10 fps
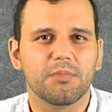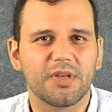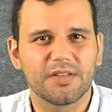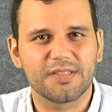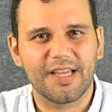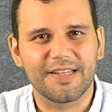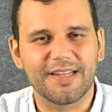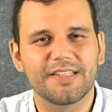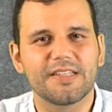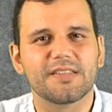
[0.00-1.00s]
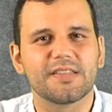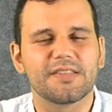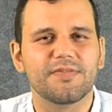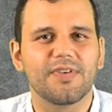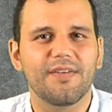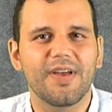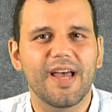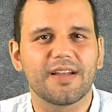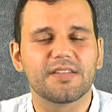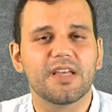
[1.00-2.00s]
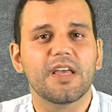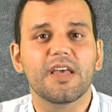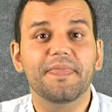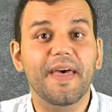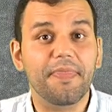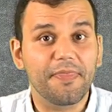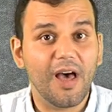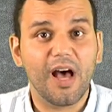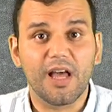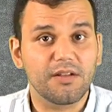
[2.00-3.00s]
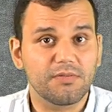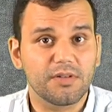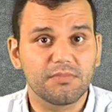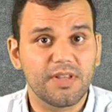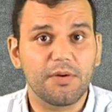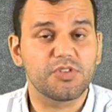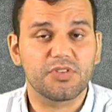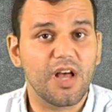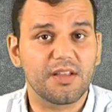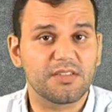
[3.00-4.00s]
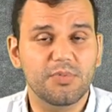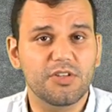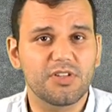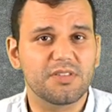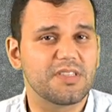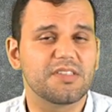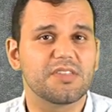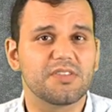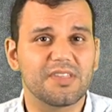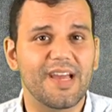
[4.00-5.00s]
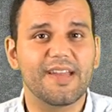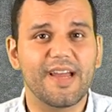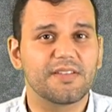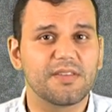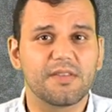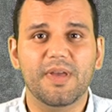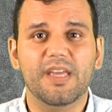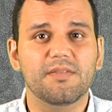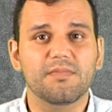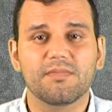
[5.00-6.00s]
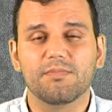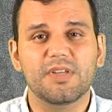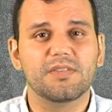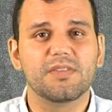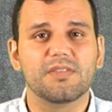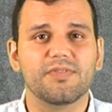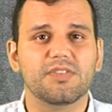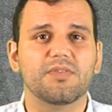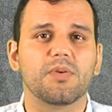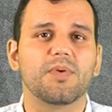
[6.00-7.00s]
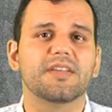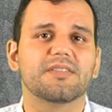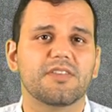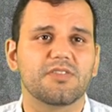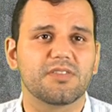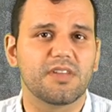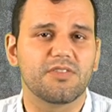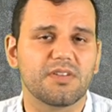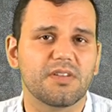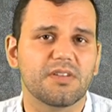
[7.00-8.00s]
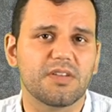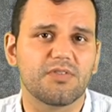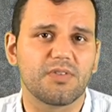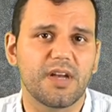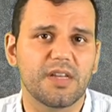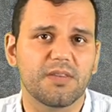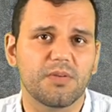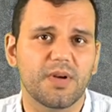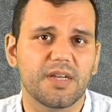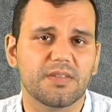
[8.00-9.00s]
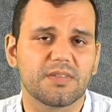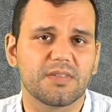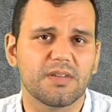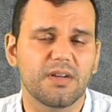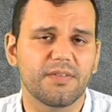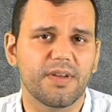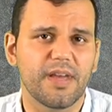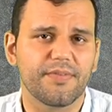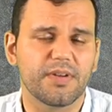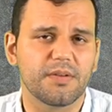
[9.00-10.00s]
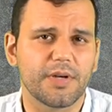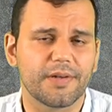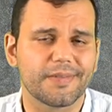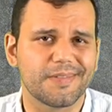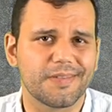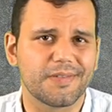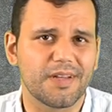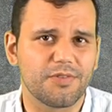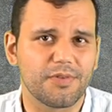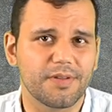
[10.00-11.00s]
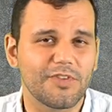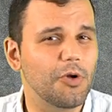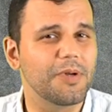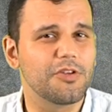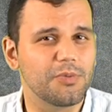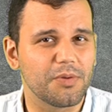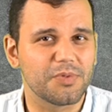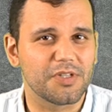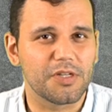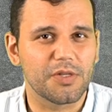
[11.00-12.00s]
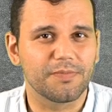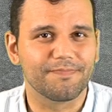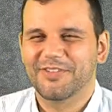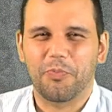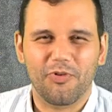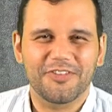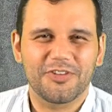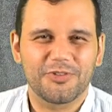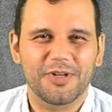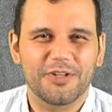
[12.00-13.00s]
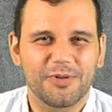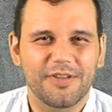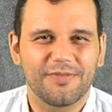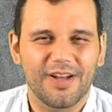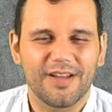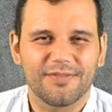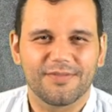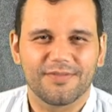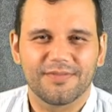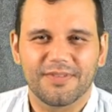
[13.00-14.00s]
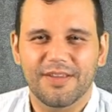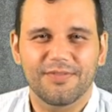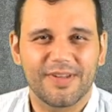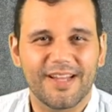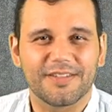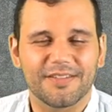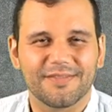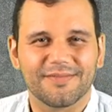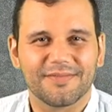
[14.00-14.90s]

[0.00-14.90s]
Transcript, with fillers: because of that 1965 act that thought that was thought to be just this side act to the main pieces of civil rights legislation enshrining the rights of African Americans in this country. Nobody knew what it was going to do. So Project 2025, if enacted,